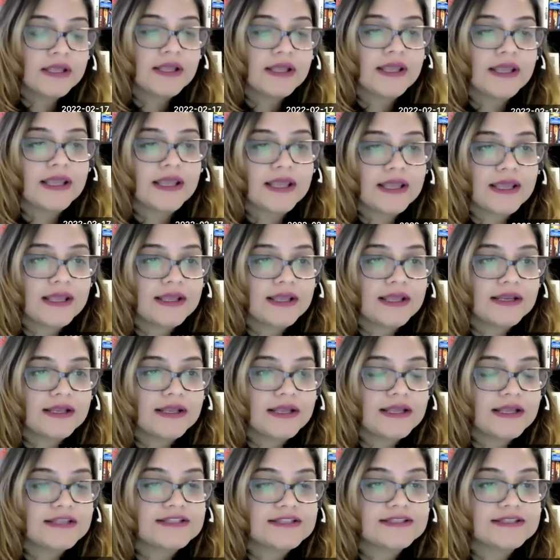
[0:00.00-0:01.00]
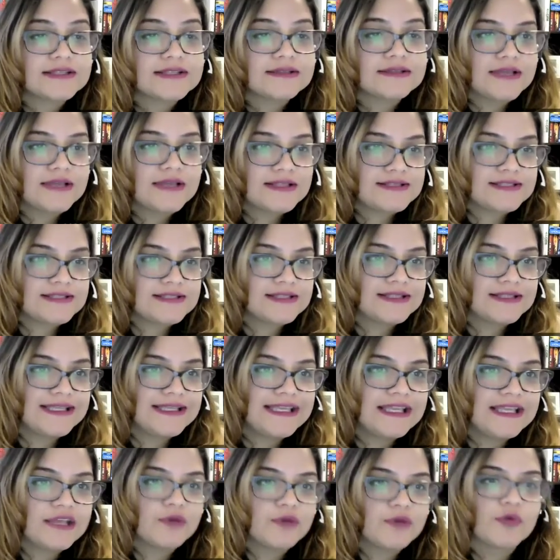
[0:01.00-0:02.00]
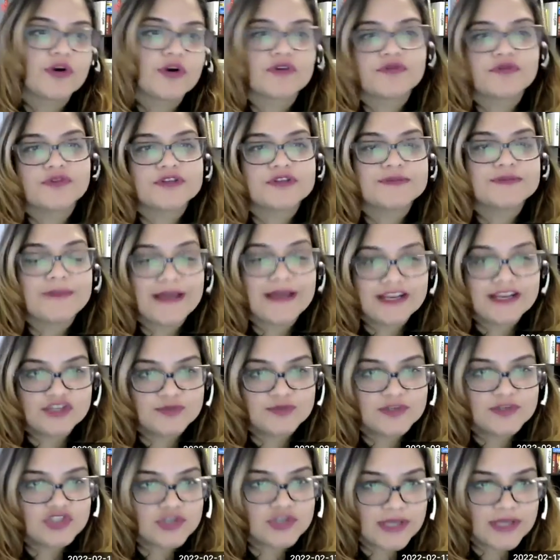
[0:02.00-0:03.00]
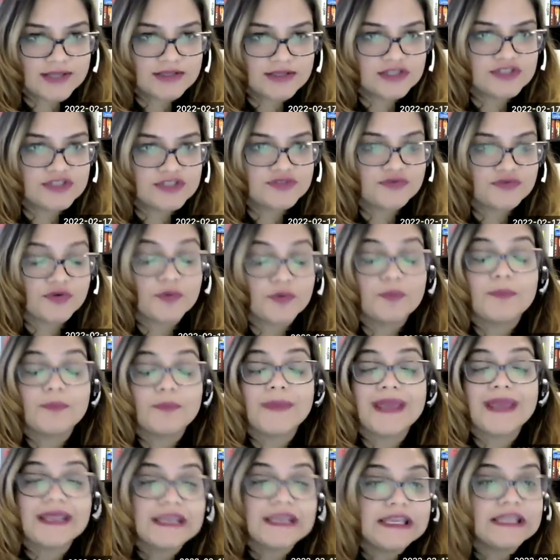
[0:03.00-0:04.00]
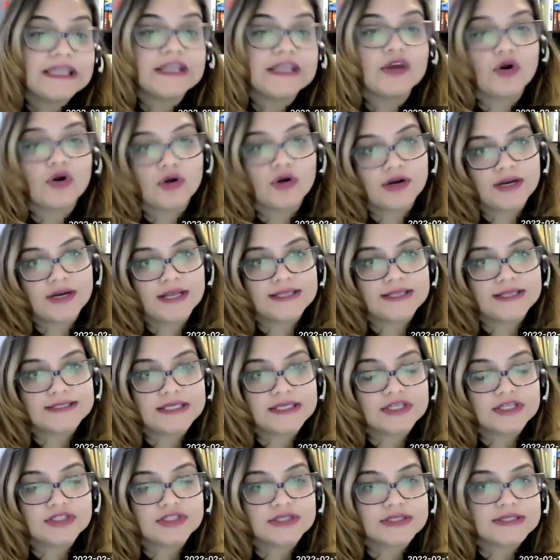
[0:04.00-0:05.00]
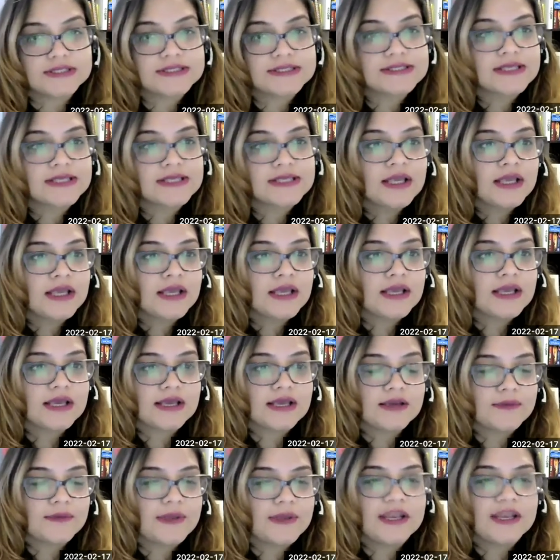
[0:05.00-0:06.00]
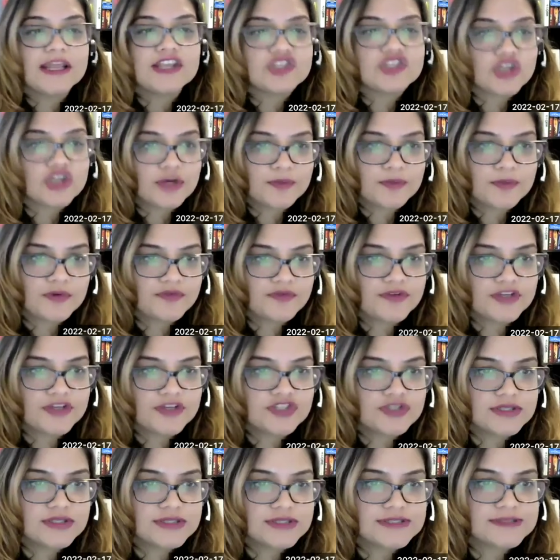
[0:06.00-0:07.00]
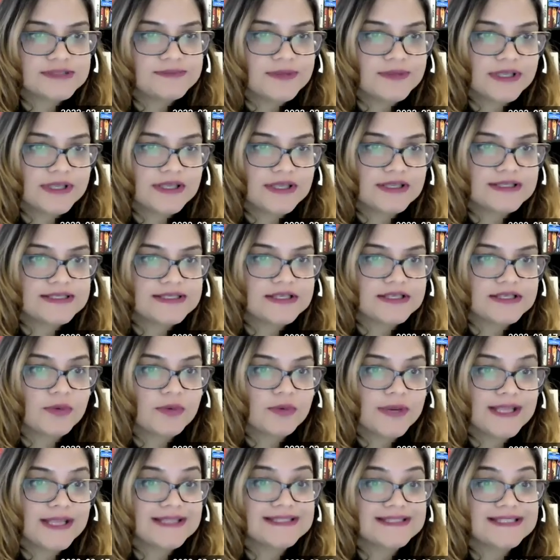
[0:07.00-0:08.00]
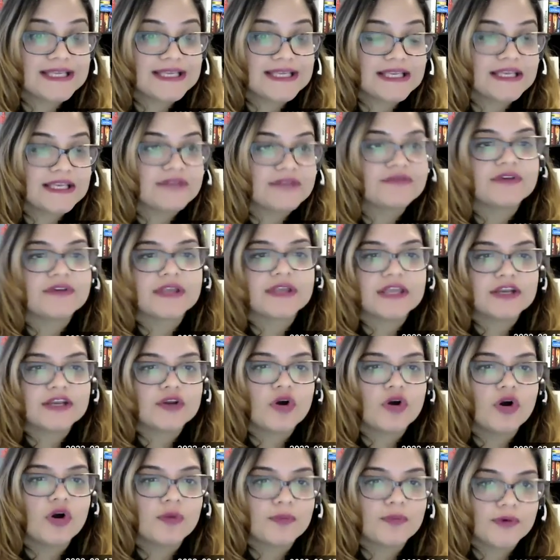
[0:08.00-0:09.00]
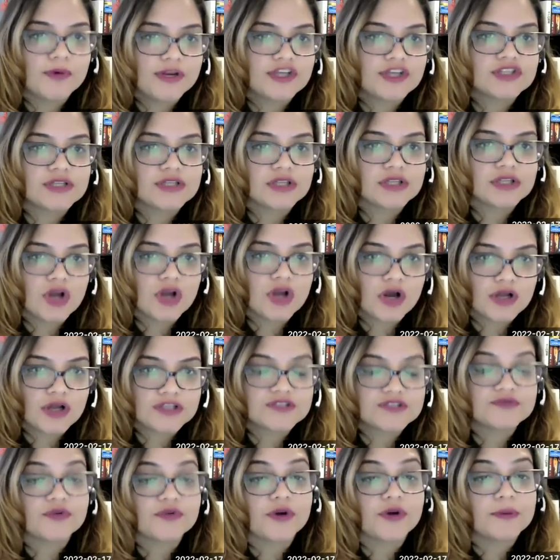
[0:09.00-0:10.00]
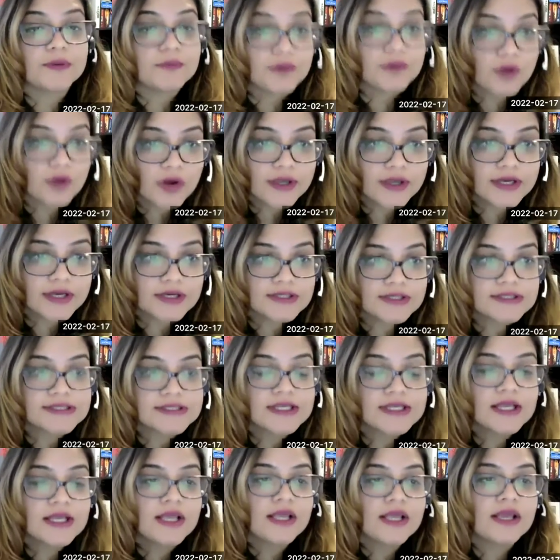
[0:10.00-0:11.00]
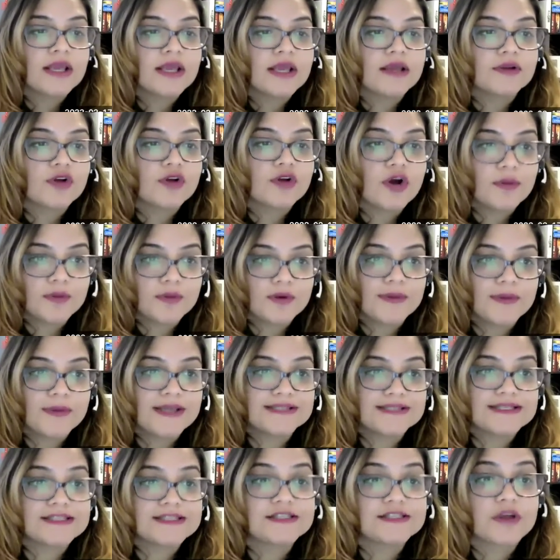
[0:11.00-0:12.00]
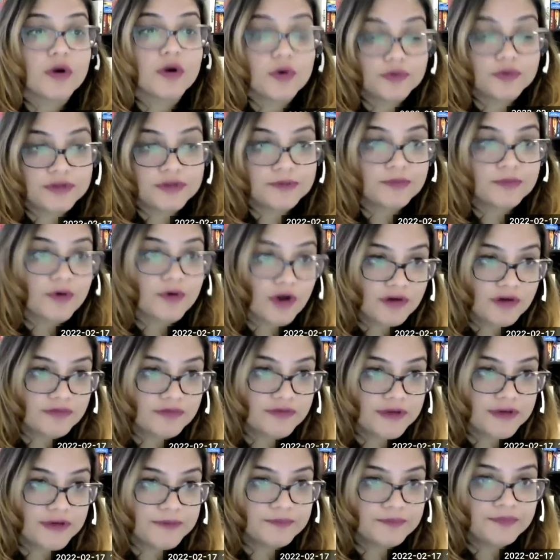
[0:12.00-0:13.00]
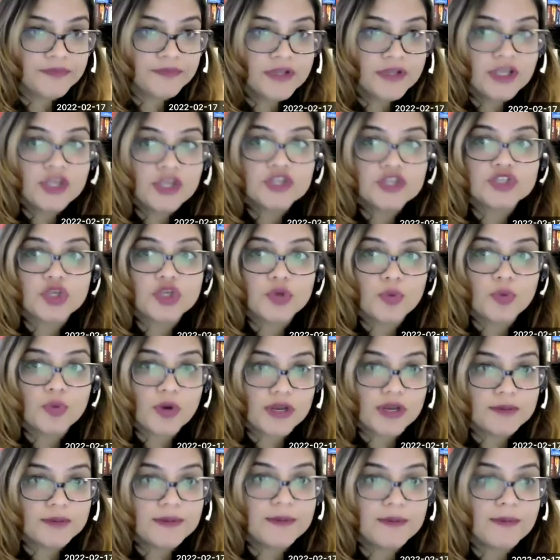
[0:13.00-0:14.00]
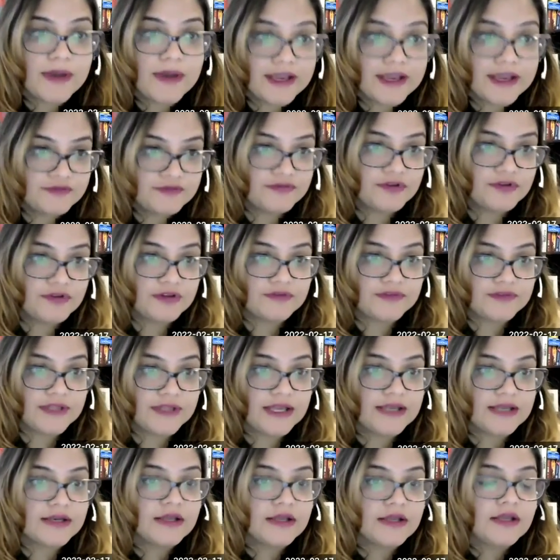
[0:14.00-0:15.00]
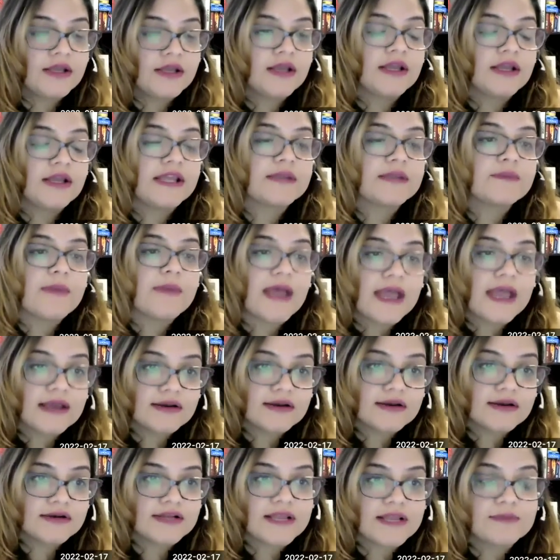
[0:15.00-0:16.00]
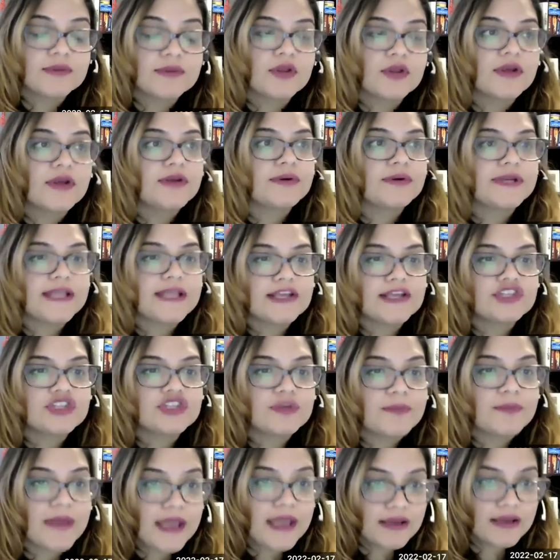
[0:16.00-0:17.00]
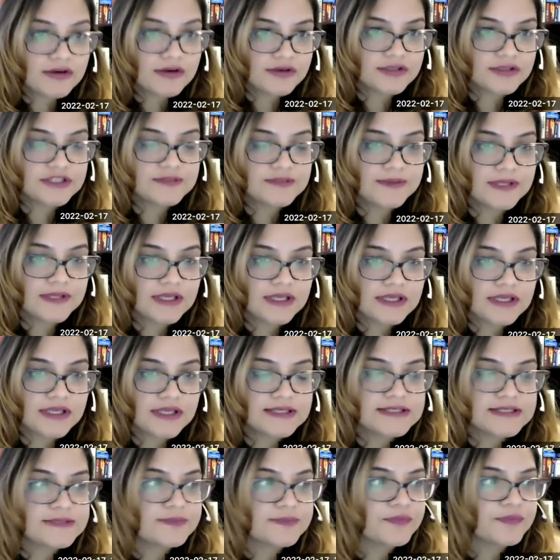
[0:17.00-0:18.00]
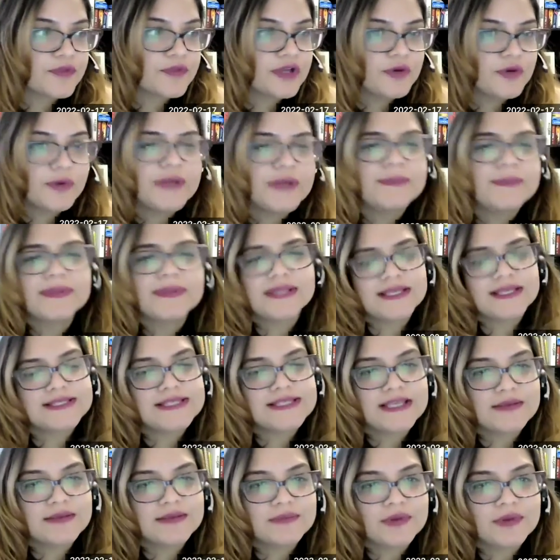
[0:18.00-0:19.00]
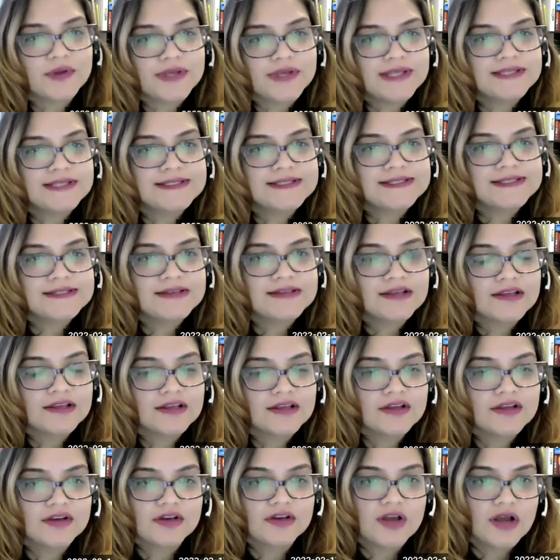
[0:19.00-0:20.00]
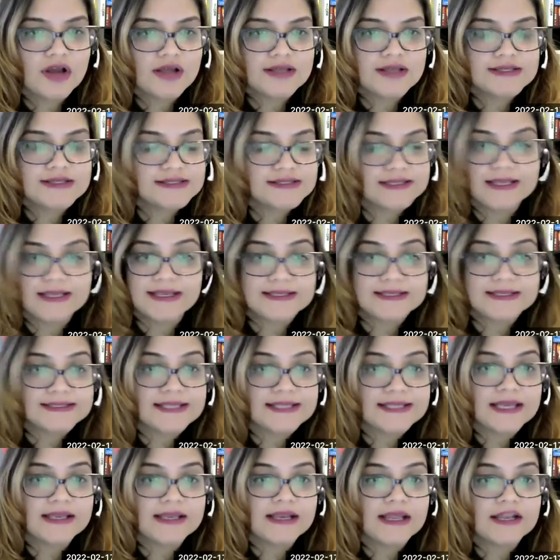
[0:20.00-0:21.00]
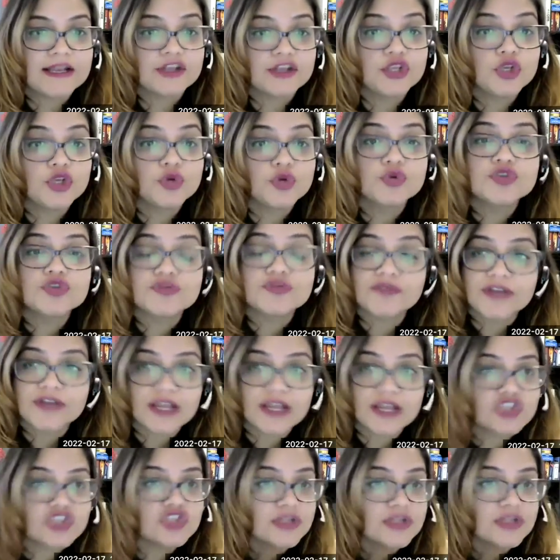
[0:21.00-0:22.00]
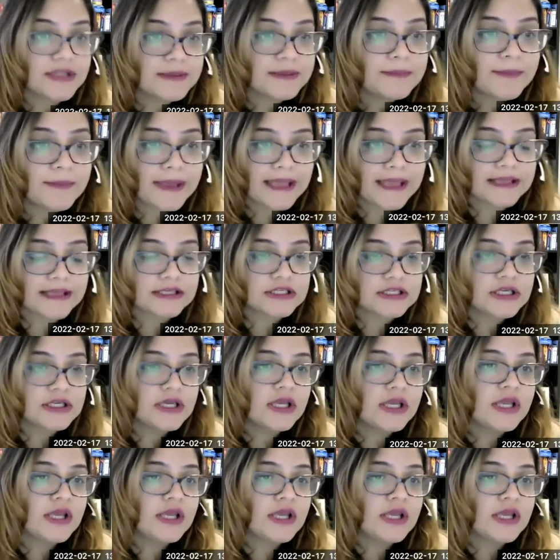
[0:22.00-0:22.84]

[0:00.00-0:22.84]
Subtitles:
And it's a leading workforce management challenge for many organizations and HR professionals, because it creates significant operational costs for employers and compromises growth and profit. So you want to be mindful of that. Employee retention matters because replacing employees could cause, like I said, a huge financial impact.